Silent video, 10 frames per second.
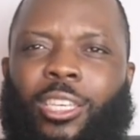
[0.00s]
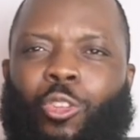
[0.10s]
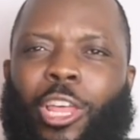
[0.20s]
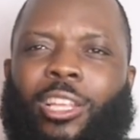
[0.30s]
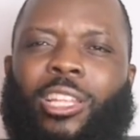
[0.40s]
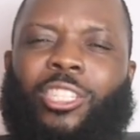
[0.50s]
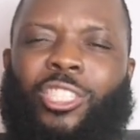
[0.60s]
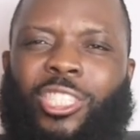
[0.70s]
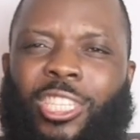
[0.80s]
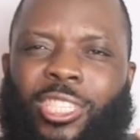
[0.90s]
You know, like the
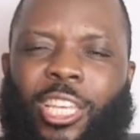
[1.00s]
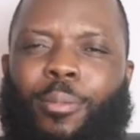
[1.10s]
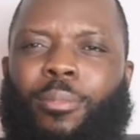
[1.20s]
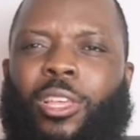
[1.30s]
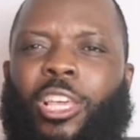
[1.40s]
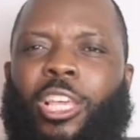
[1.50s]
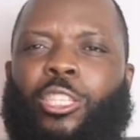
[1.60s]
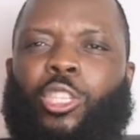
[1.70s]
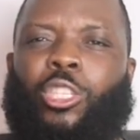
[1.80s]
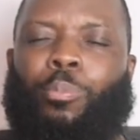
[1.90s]
system
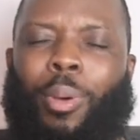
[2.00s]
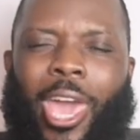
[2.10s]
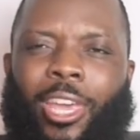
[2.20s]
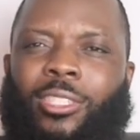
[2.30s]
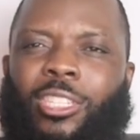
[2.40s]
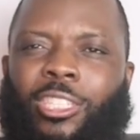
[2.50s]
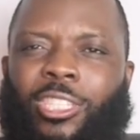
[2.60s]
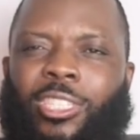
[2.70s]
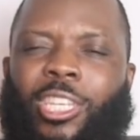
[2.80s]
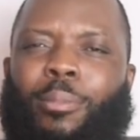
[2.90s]
is biased. The
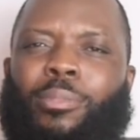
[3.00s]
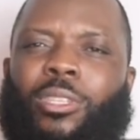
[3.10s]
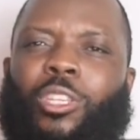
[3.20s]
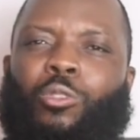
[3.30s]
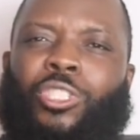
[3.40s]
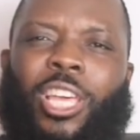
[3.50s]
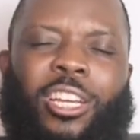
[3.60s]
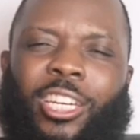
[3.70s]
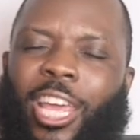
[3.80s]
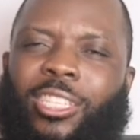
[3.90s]
system, you know,
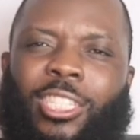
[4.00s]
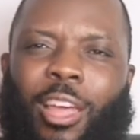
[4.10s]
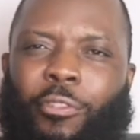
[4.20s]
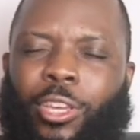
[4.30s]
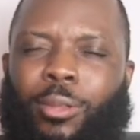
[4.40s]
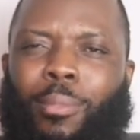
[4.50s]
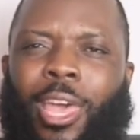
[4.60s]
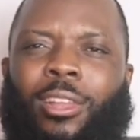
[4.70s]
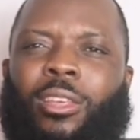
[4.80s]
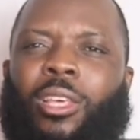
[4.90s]
segregates the African
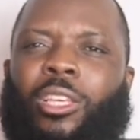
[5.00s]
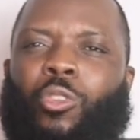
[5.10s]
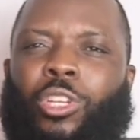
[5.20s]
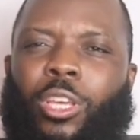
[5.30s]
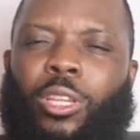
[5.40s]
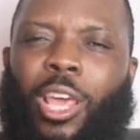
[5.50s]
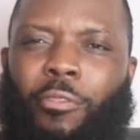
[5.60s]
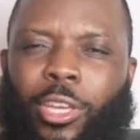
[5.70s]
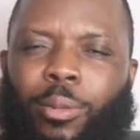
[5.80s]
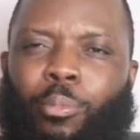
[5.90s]
man, you know, the
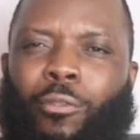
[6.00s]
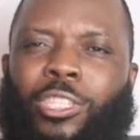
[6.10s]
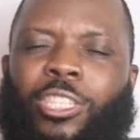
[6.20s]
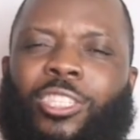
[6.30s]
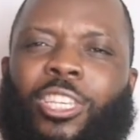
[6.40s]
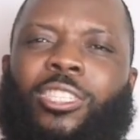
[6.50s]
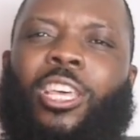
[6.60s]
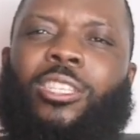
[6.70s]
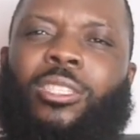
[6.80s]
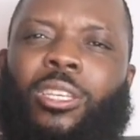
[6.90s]
African brothers and
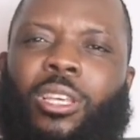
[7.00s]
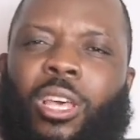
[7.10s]
sisters.